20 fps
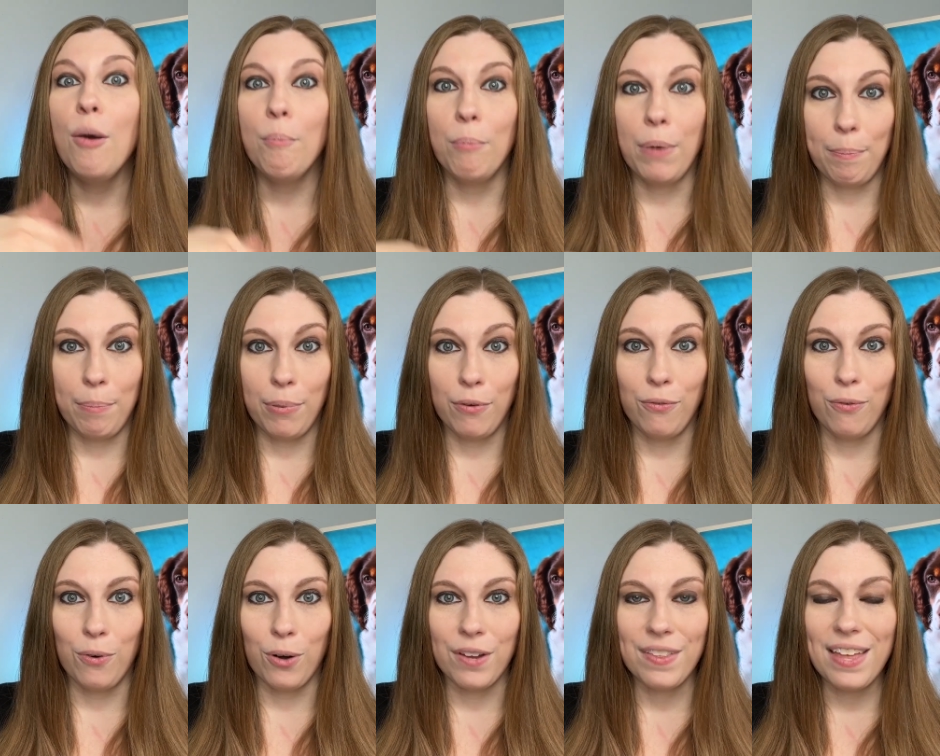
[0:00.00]
But
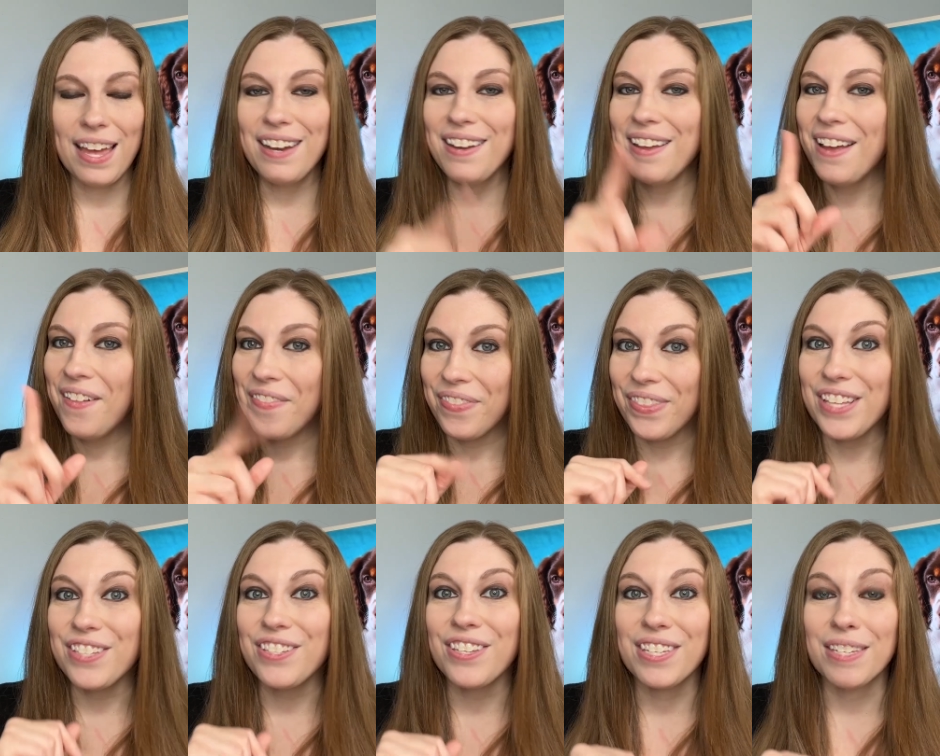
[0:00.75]
before then,
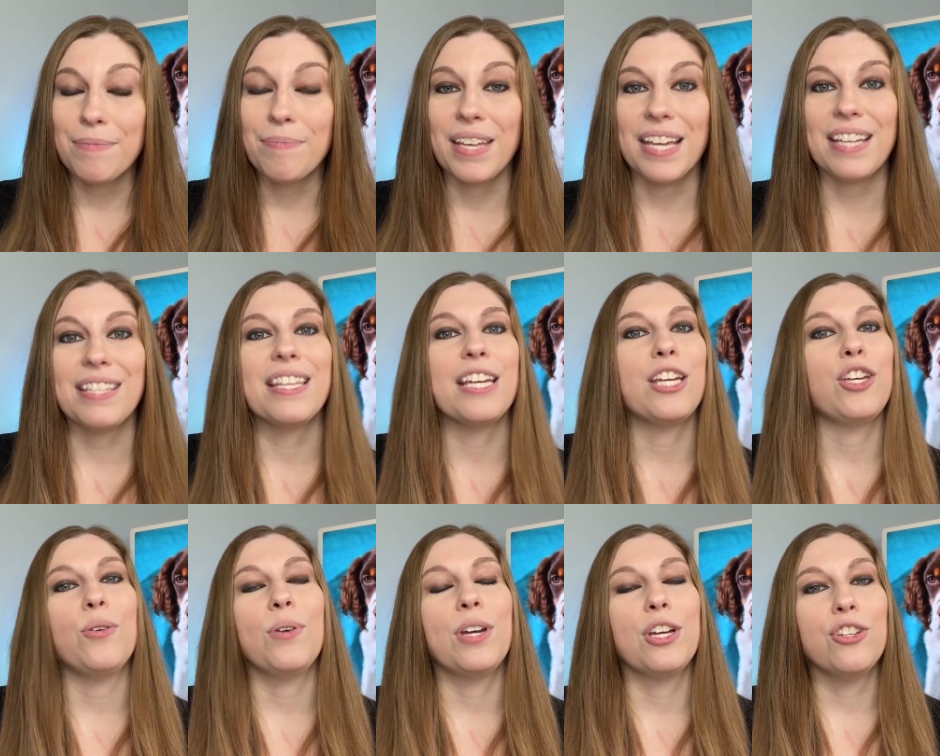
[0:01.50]
these are some things
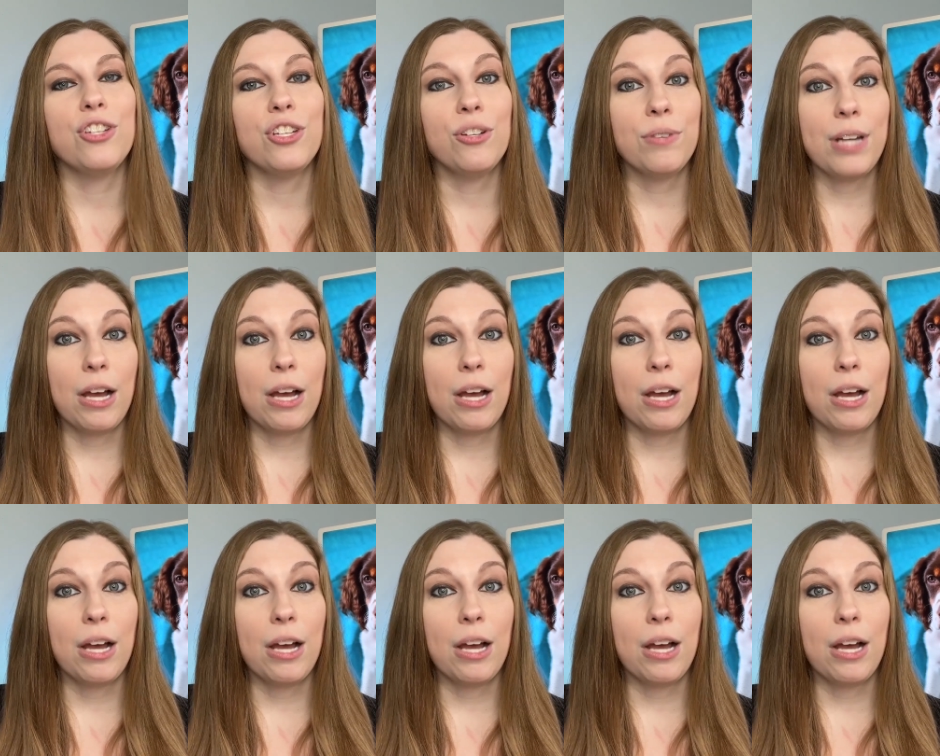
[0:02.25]
that you can do.